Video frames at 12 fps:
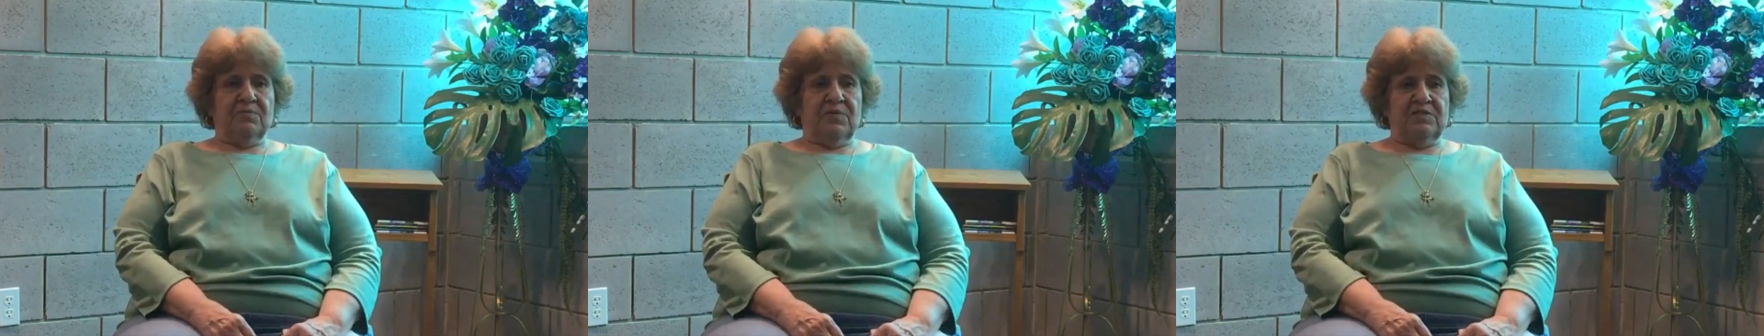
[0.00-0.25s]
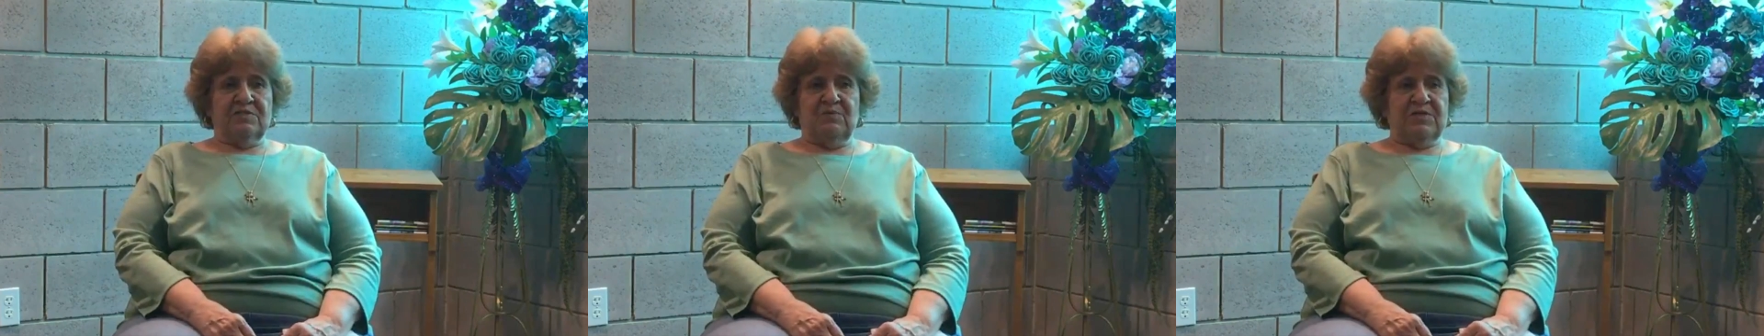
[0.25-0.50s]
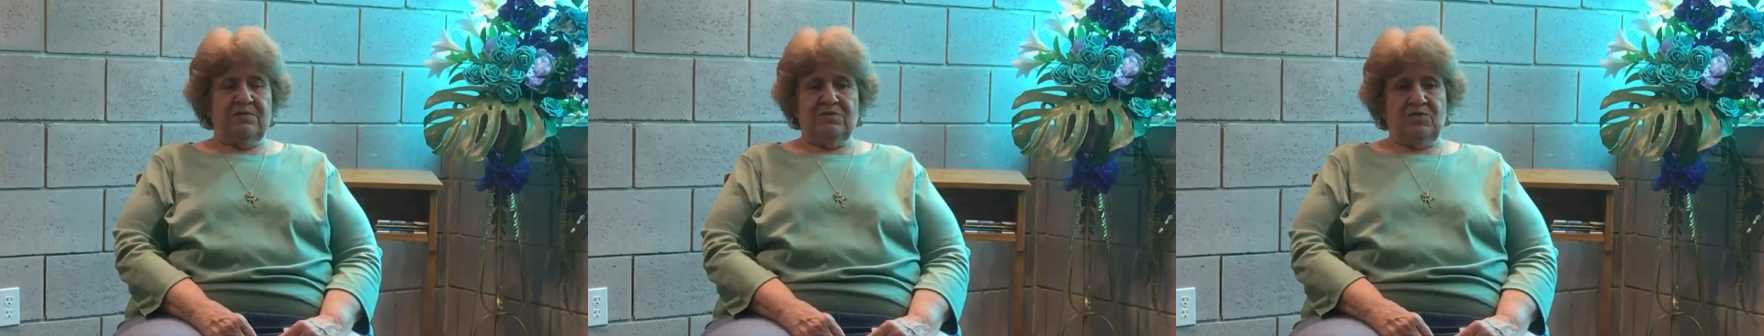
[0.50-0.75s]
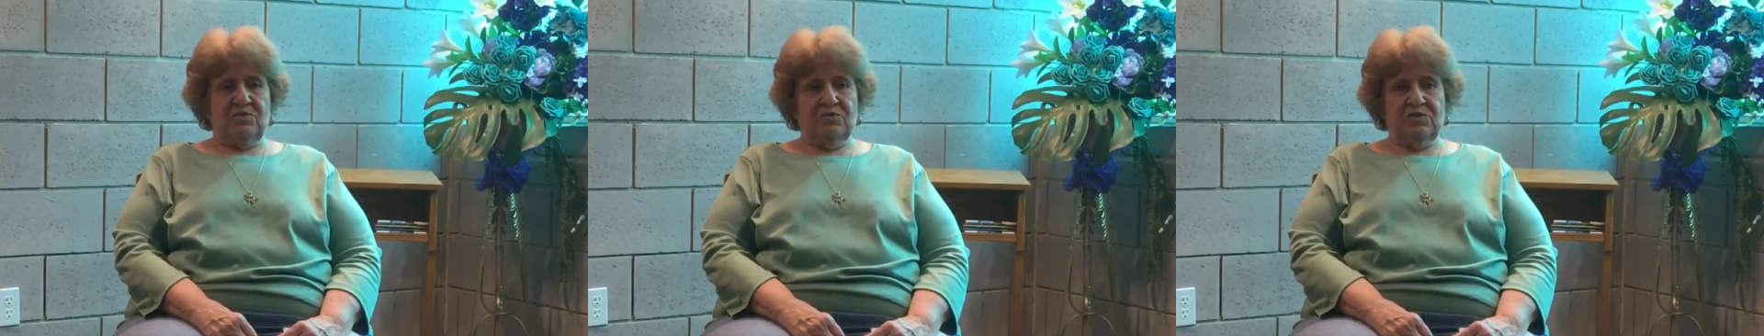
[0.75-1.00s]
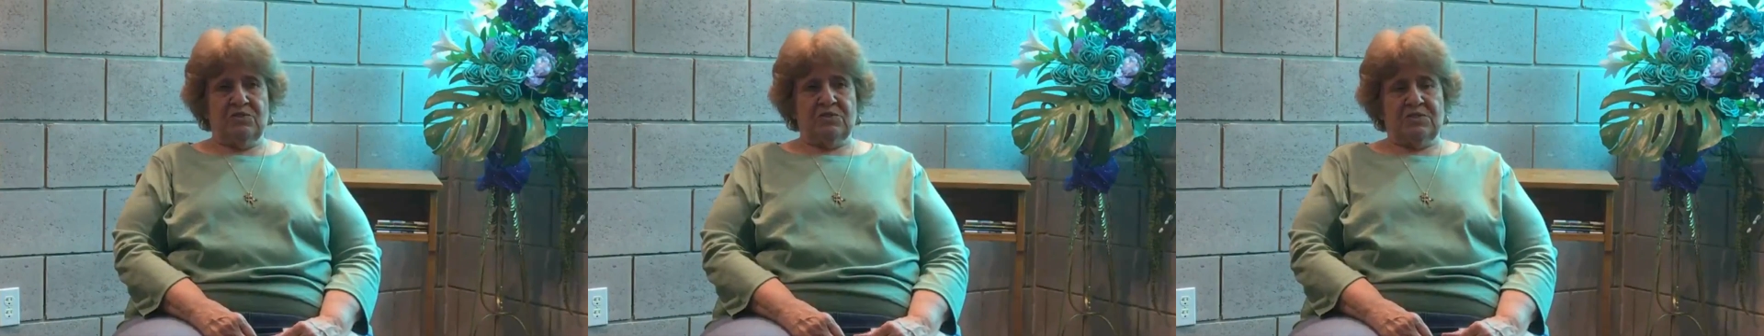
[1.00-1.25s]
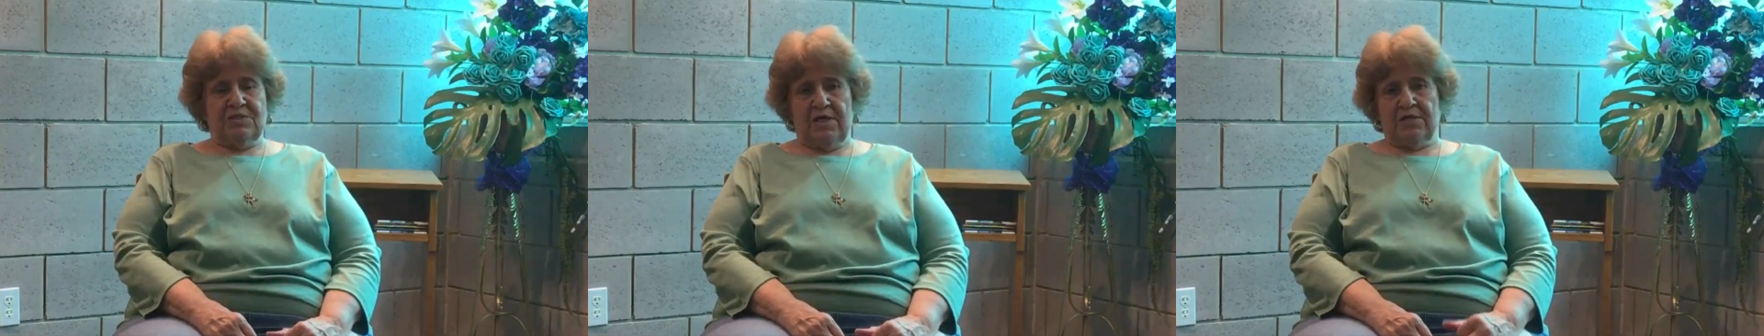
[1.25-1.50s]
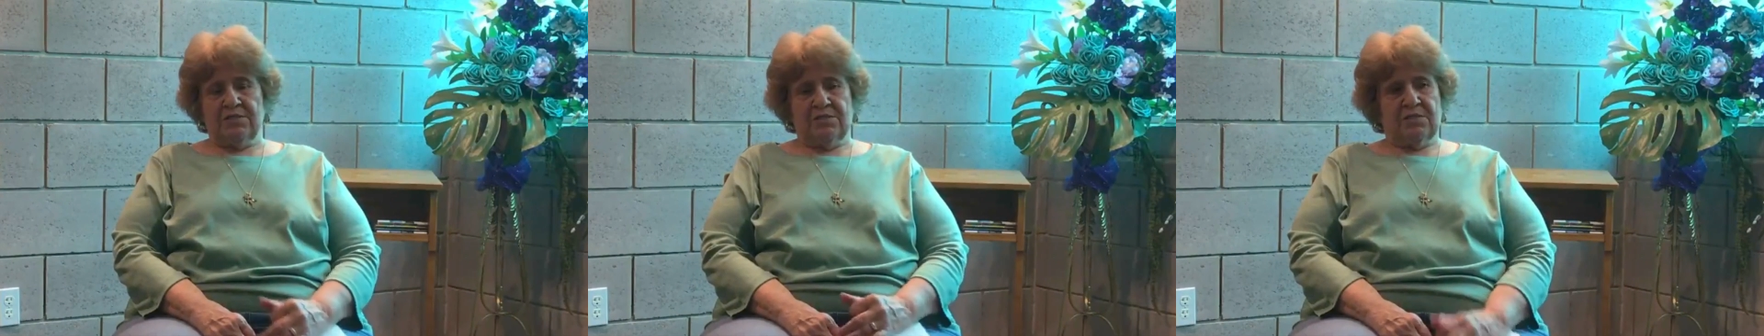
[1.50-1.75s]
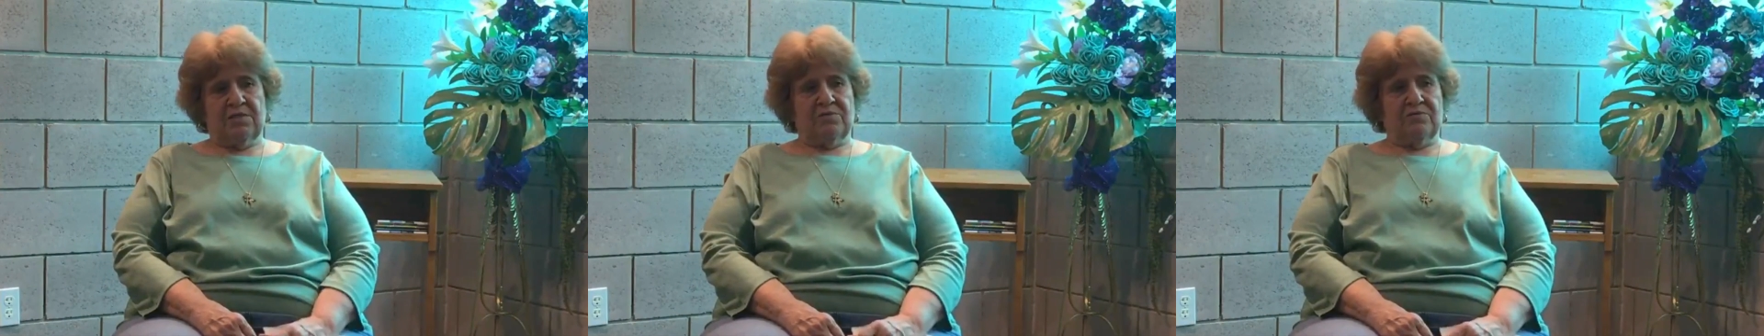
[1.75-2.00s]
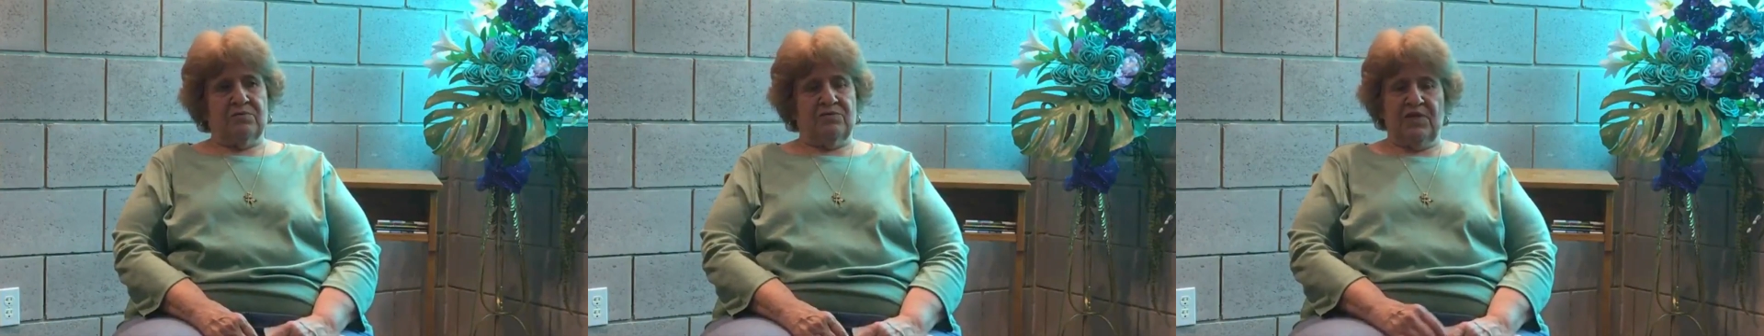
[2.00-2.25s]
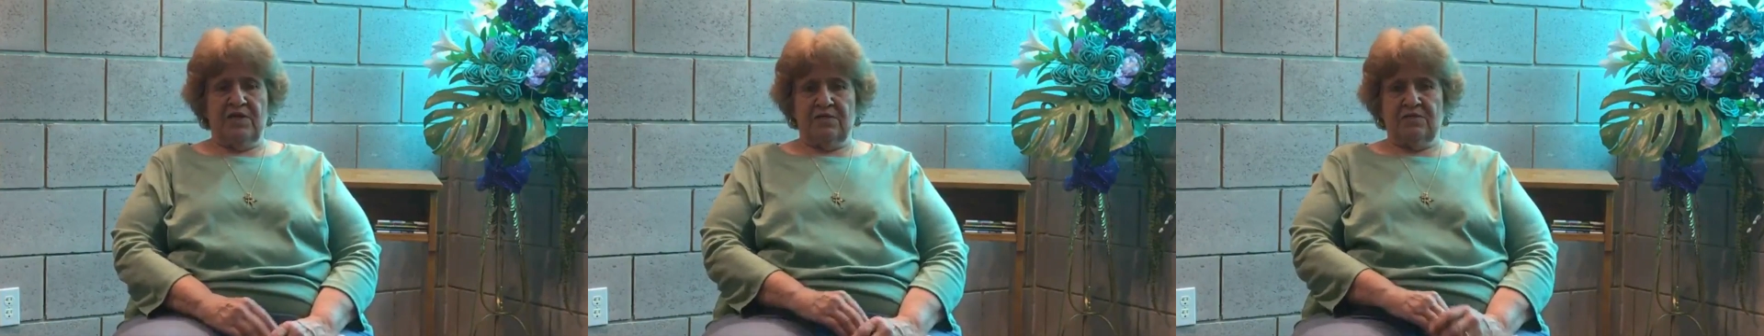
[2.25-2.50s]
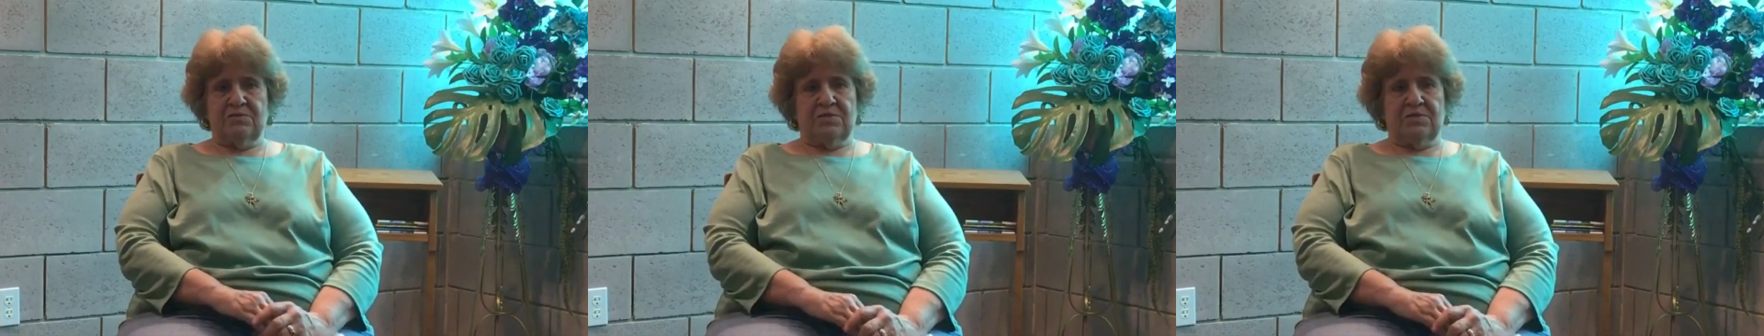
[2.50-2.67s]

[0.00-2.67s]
it's been a huge success. So thank you,